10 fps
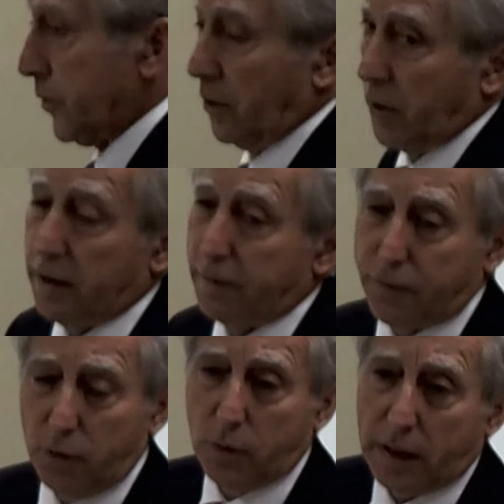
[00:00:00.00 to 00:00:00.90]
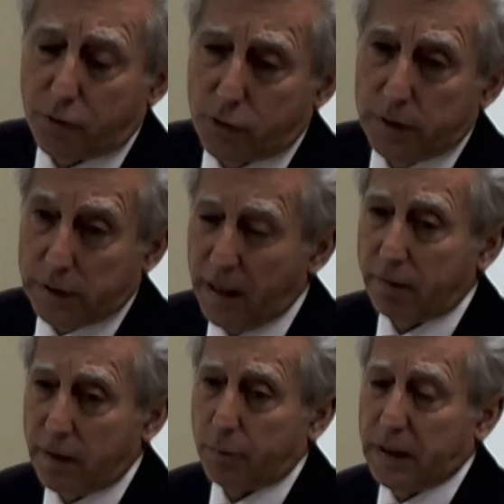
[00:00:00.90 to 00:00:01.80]
So if you actually
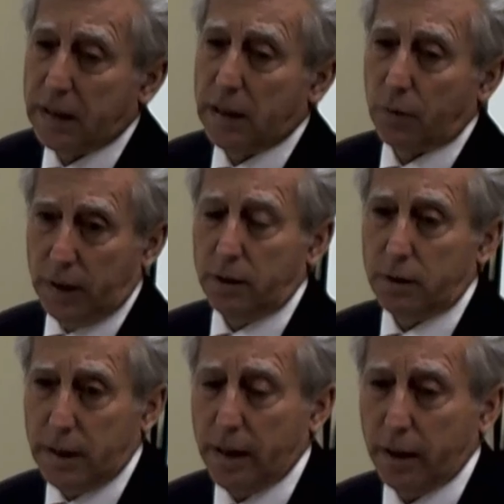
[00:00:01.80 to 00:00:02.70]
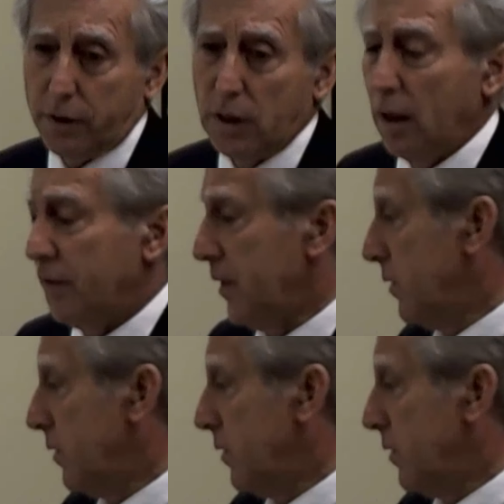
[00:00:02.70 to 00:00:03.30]
take that money out in cash,